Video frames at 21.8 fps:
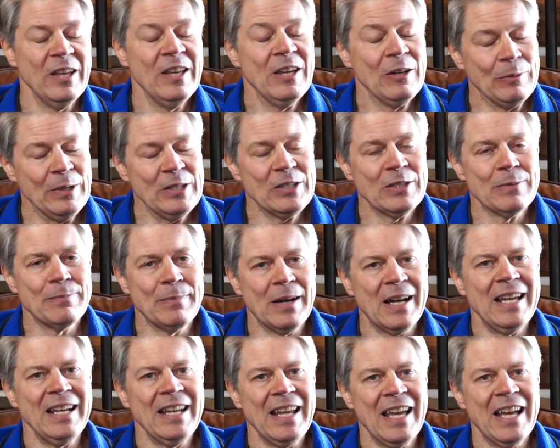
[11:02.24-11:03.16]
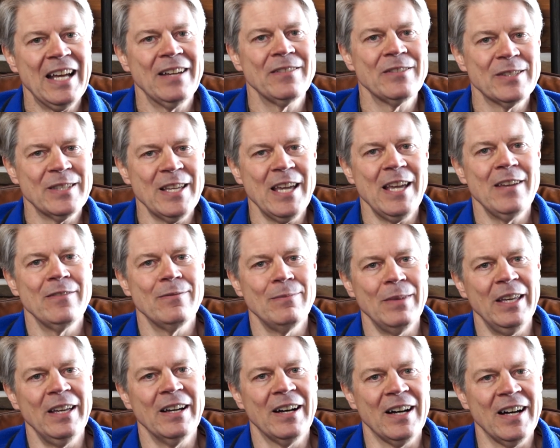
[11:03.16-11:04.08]
which might have saved
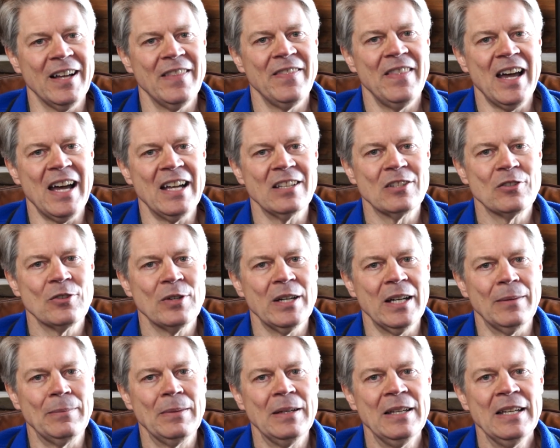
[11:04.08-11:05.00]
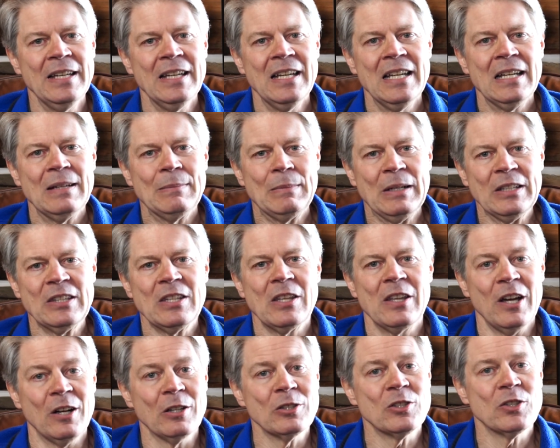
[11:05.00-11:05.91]
me on that trip, but
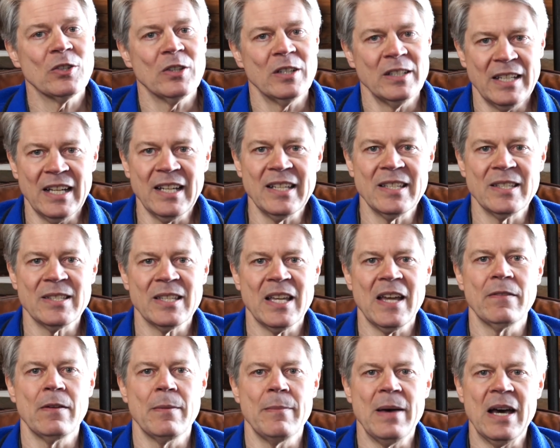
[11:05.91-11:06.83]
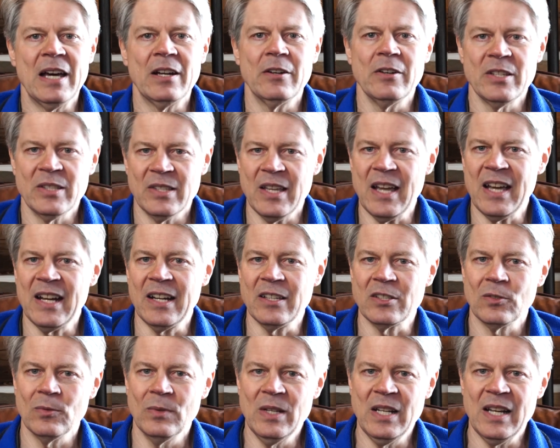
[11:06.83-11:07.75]
the Ultra does have a battery
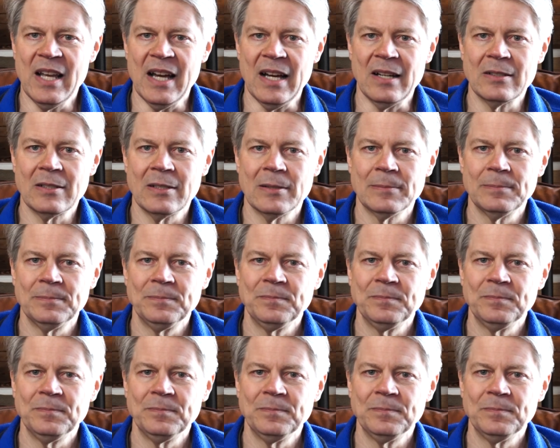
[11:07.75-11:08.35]
status readout.